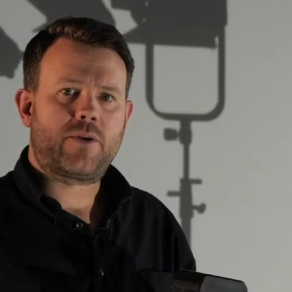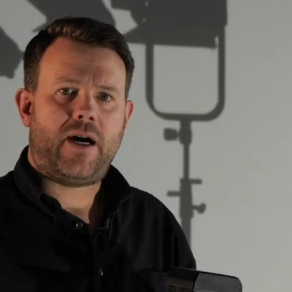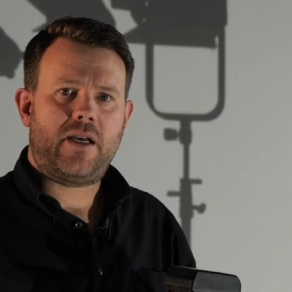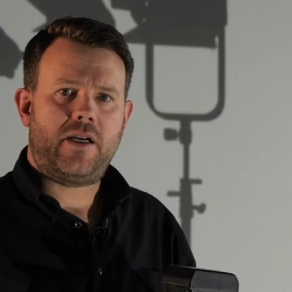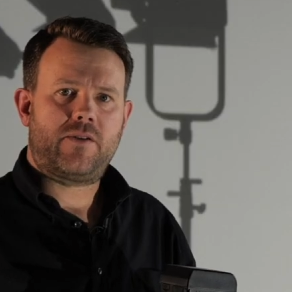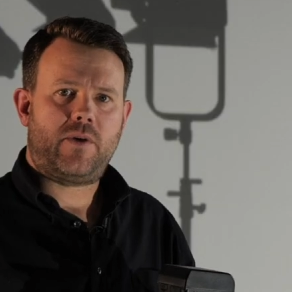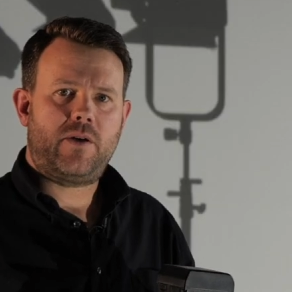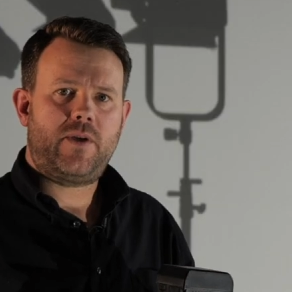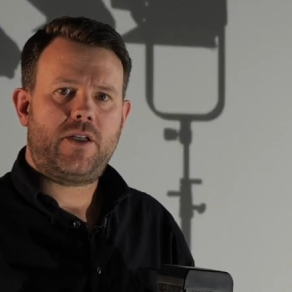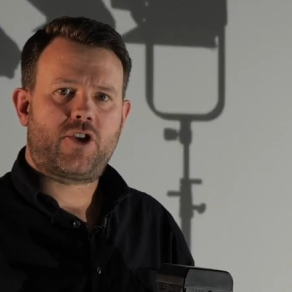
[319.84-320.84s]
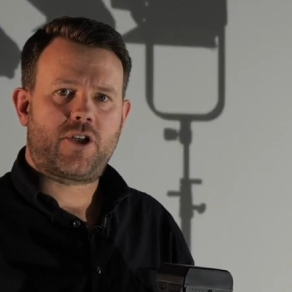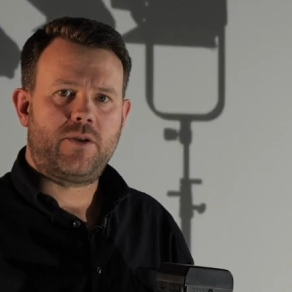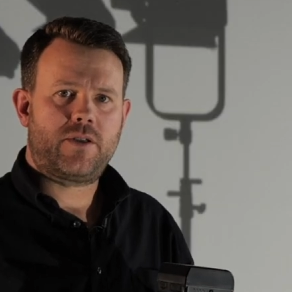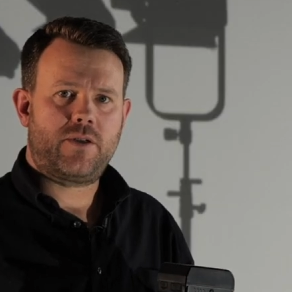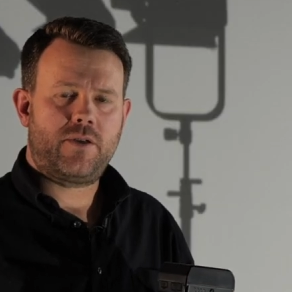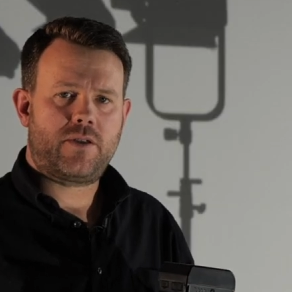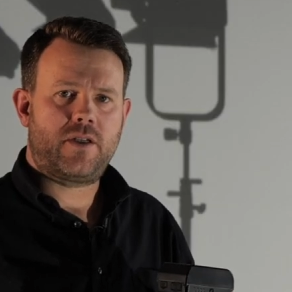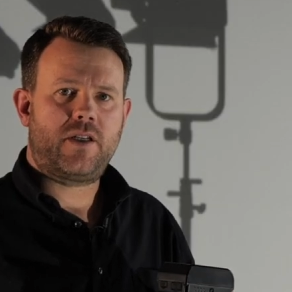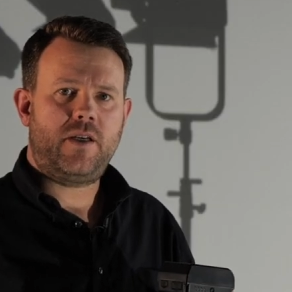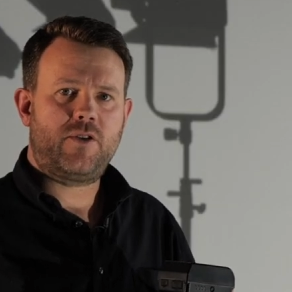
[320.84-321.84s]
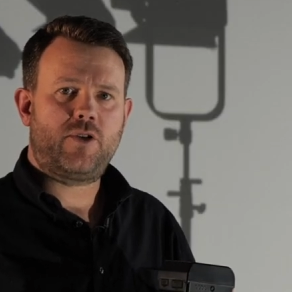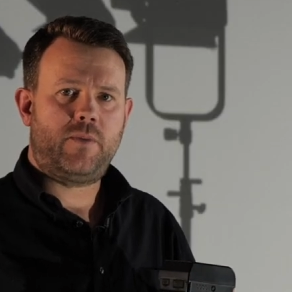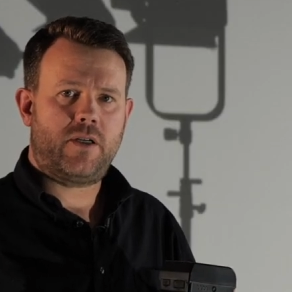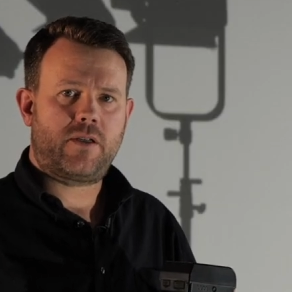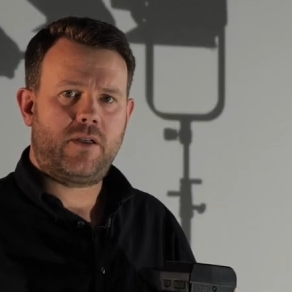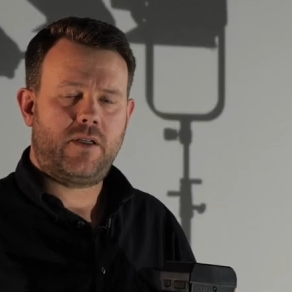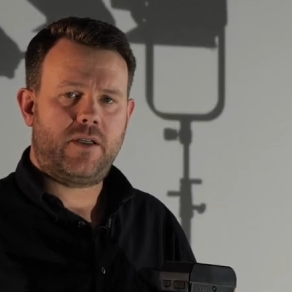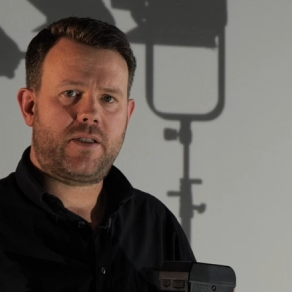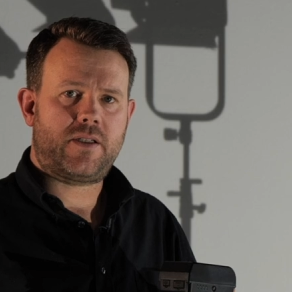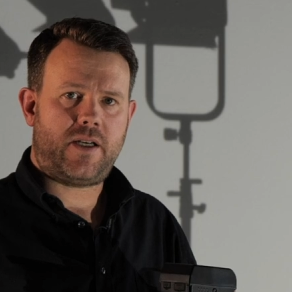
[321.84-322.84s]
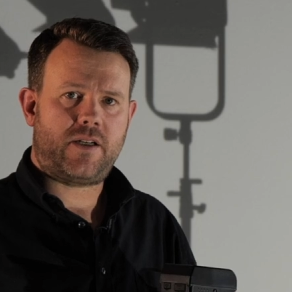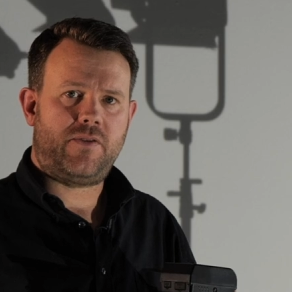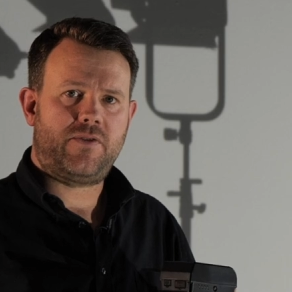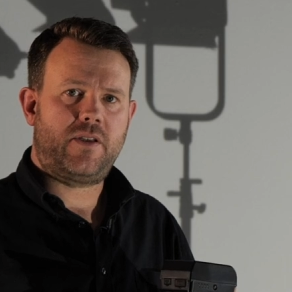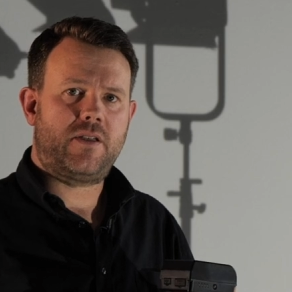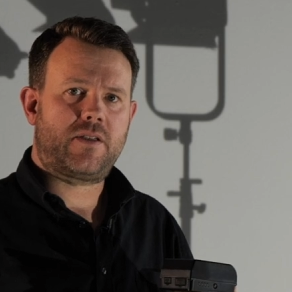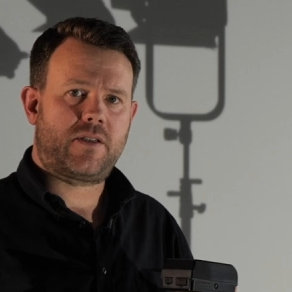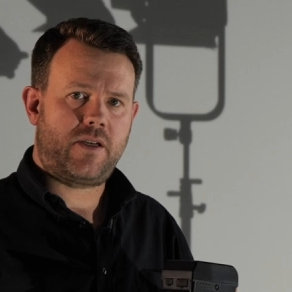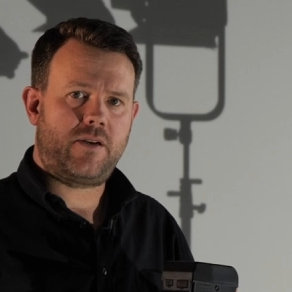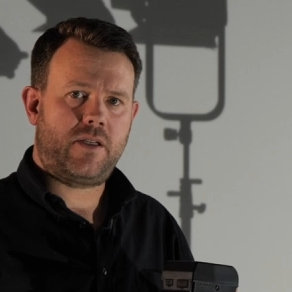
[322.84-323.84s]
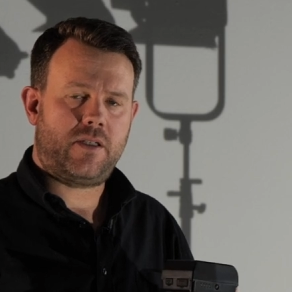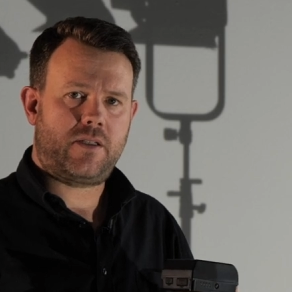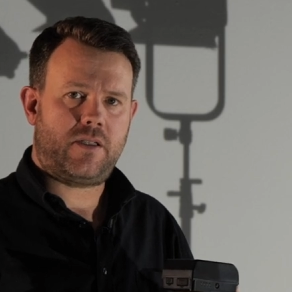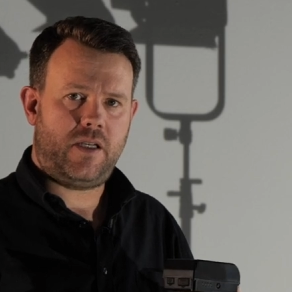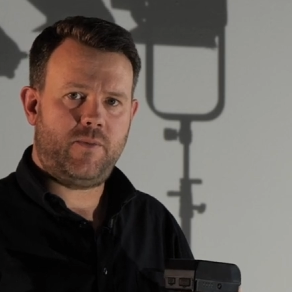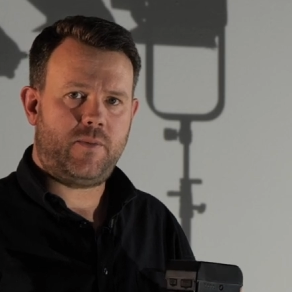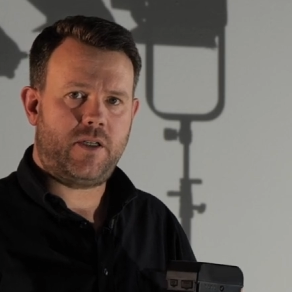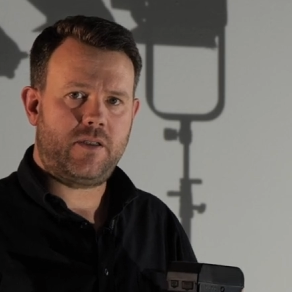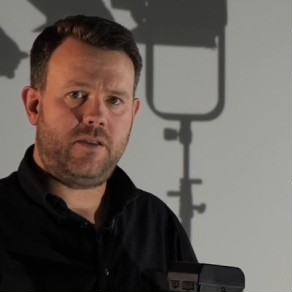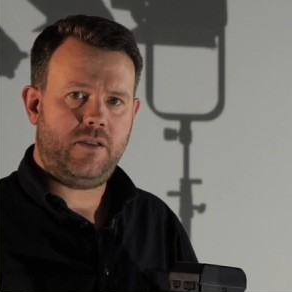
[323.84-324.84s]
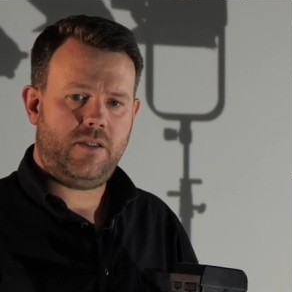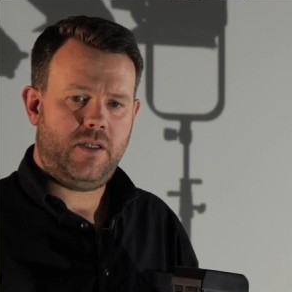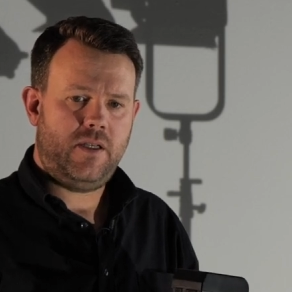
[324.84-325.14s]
to highlight why we chose to use the TEMU2 module instead of the singular TEMU module.